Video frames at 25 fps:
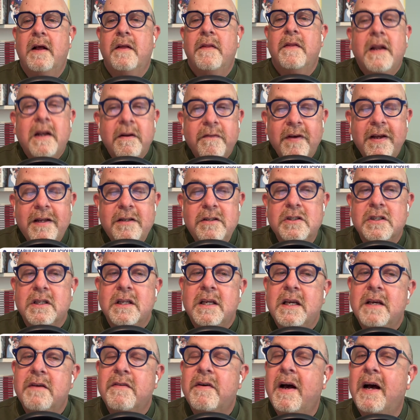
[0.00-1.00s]
but eventually
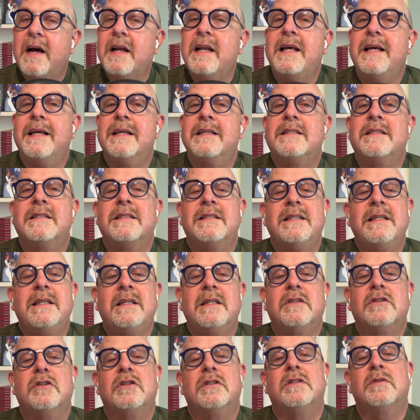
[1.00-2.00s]
give honey its
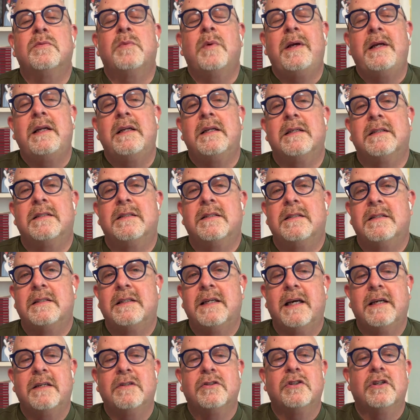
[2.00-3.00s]
signature sweetness and
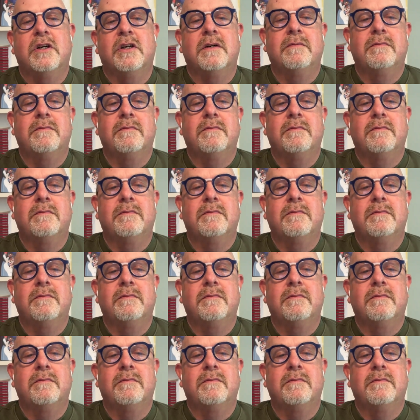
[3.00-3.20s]
texture.